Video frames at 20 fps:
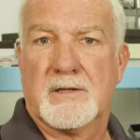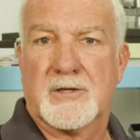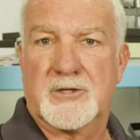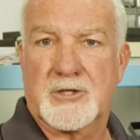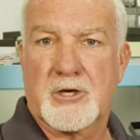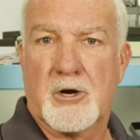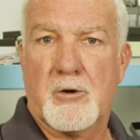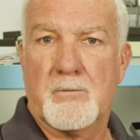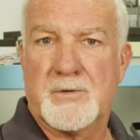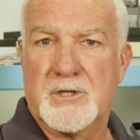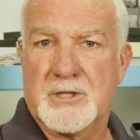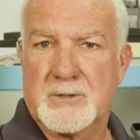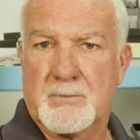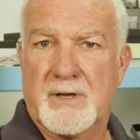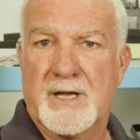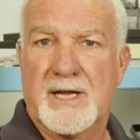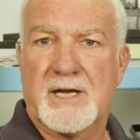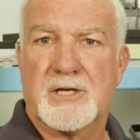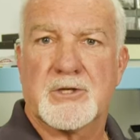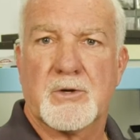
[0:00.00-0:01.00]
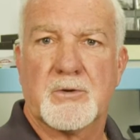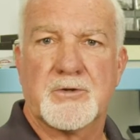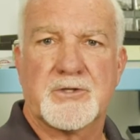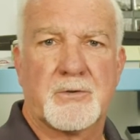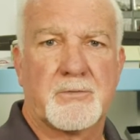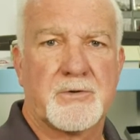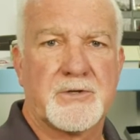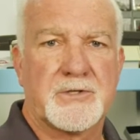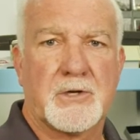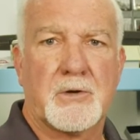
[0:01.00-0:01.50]
The scope display shows
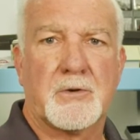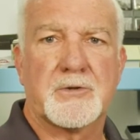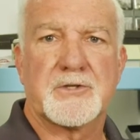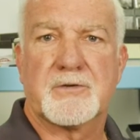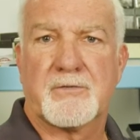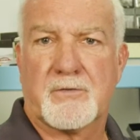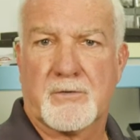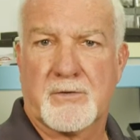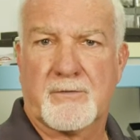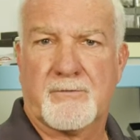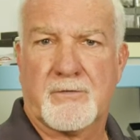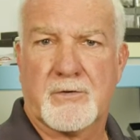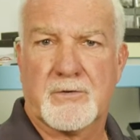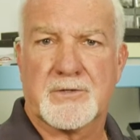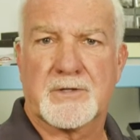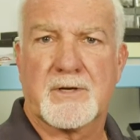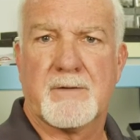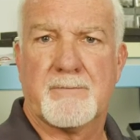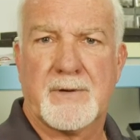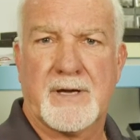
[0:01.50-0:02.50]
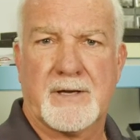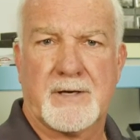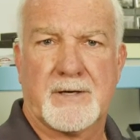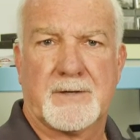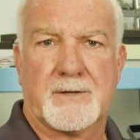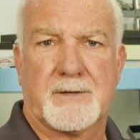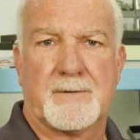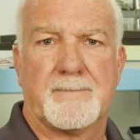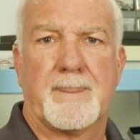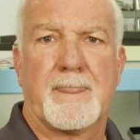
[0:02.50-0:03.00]
the results for the first
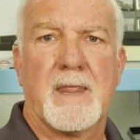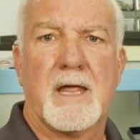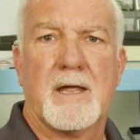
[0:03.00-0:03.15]
competitor.